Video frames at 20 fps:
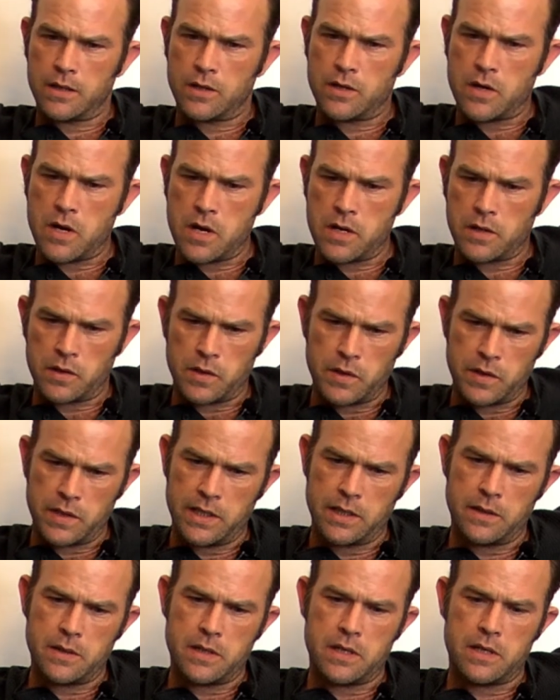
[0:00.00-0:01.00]

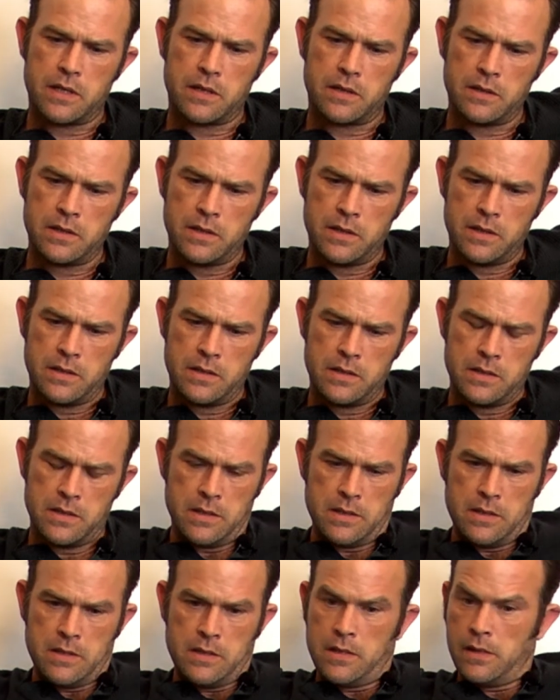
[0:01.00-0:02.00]
chronicling
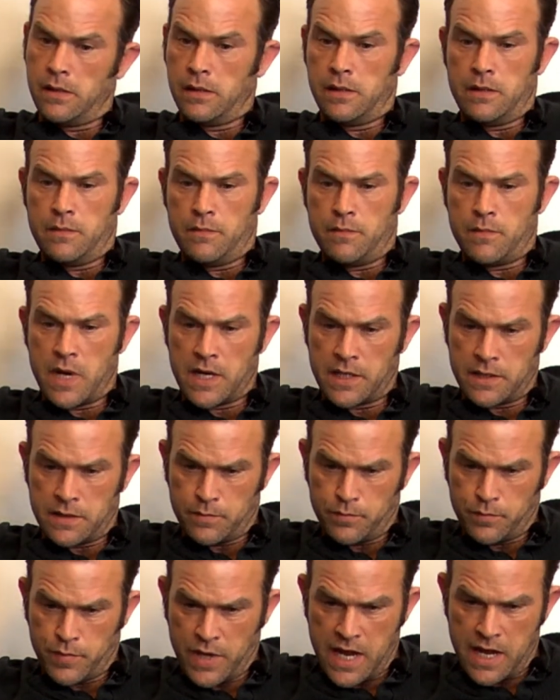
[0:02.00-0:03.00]

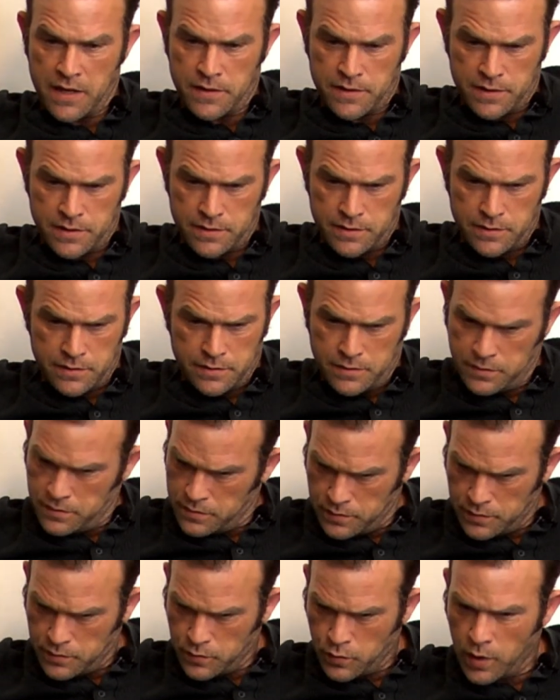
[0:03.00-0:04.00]
my path to
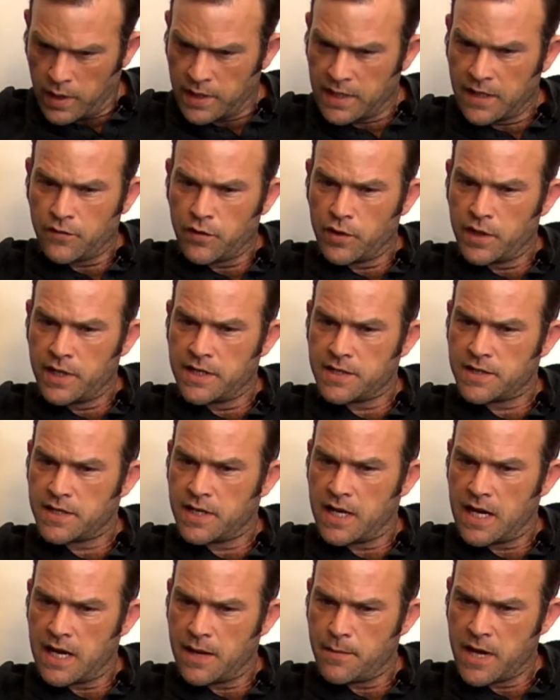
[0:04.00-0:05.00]
whatever it is
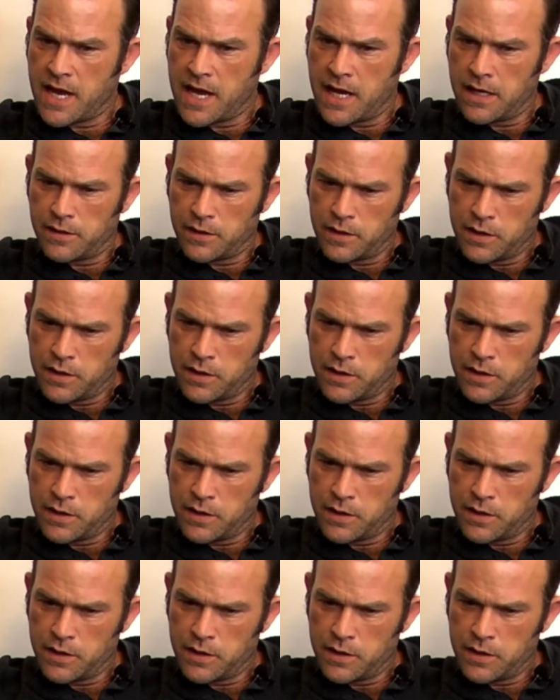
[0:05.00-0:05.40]
that I'm at,